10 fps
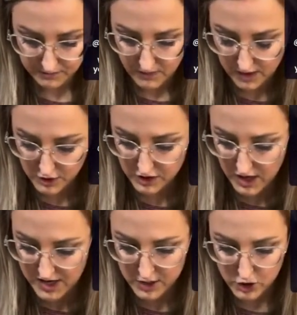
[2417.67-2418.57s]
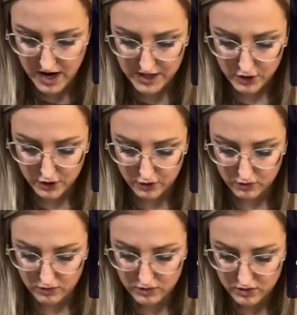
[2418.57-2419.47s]
I was just kind of trying to
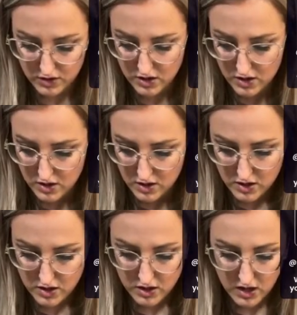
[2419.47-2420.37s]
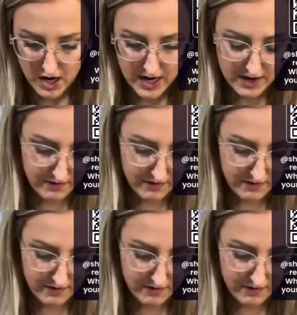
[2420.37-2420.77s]
cut it and